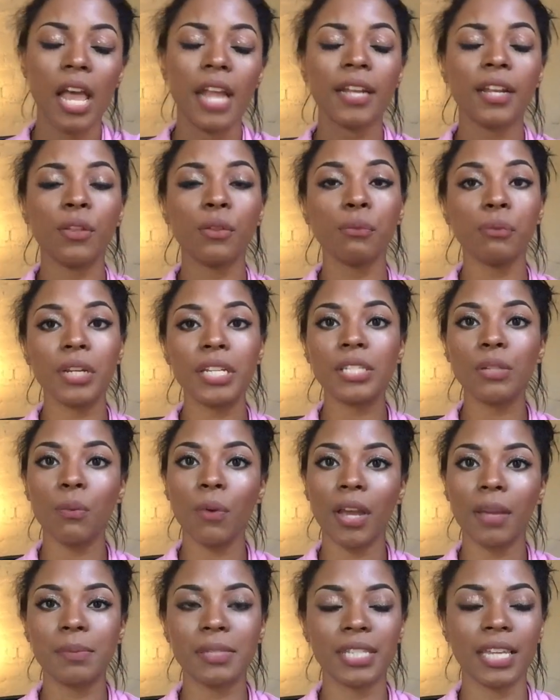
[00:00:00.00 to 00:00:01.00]
Now the reason
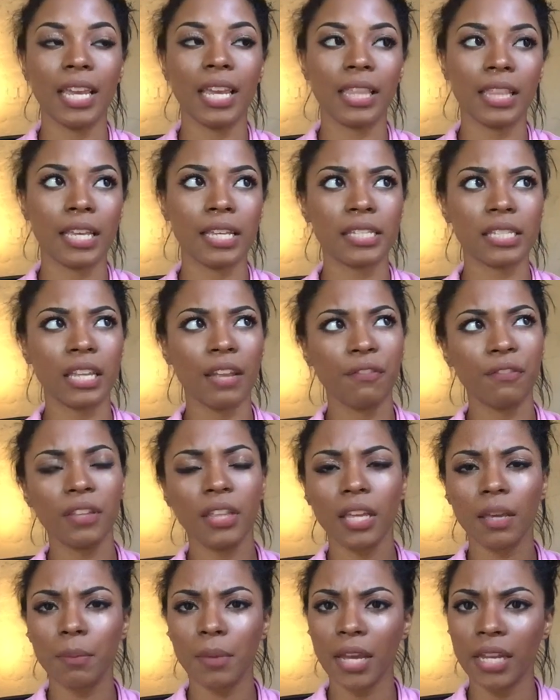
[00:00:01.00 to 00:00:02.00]
why I'm saying this, and I feel
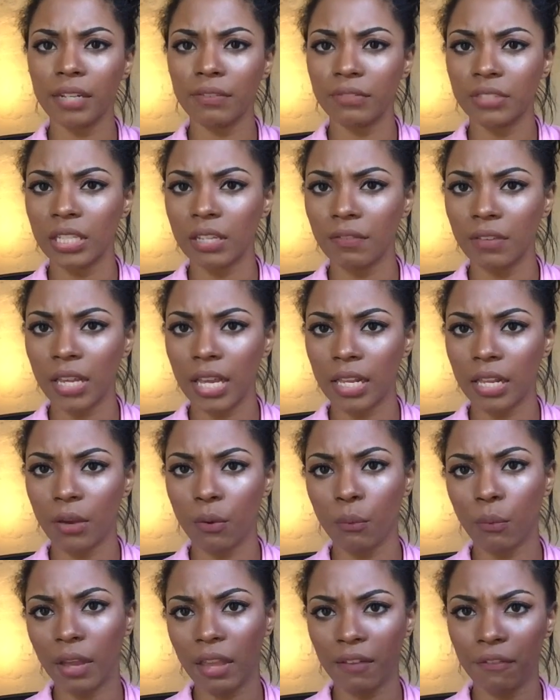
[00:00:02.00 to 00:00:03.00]
like I'm kind of deviating
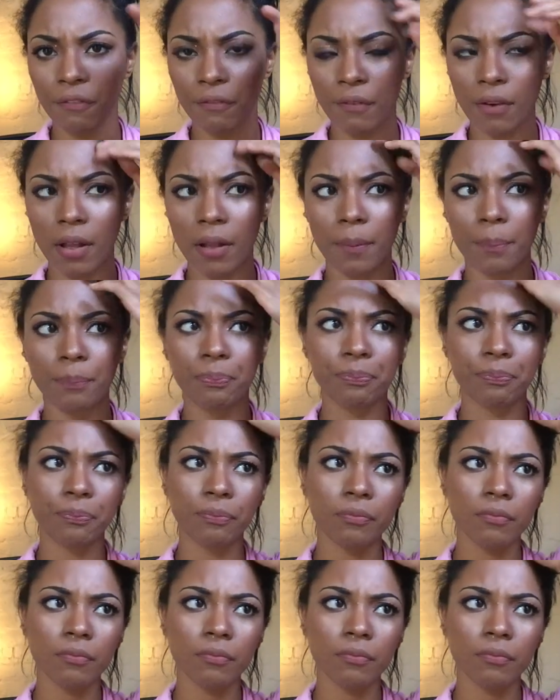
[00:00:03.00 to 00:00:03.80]
away from